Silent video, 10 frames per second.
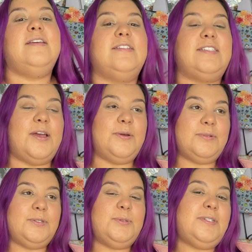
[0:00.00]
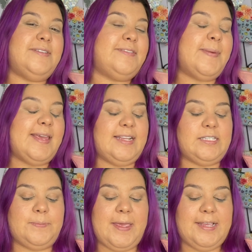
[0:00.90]
So to shift my
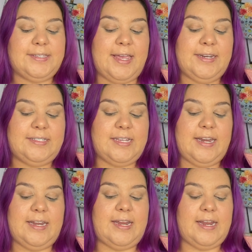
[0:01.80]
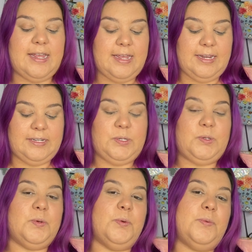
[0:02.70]
headspace, I decided
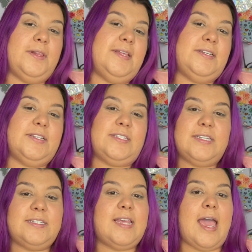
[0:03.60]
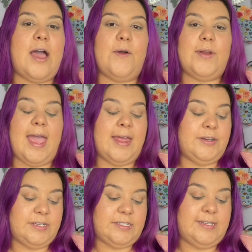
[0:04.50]
to really just sit down and
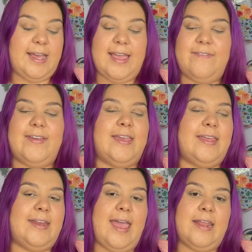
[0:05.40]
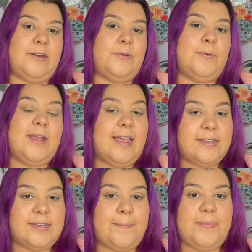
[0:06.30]
just dive in and create
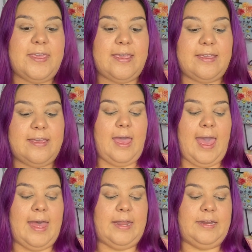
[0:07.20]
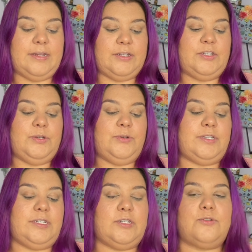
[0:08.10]
something, and to
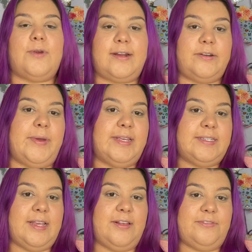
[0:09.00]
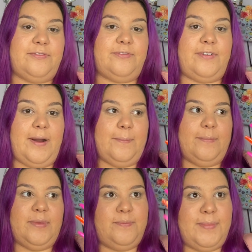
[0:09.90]
just distract myself
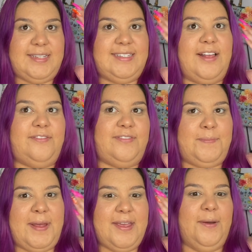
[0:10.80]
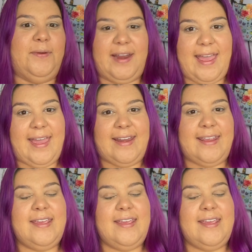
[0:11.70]
from myself and my own head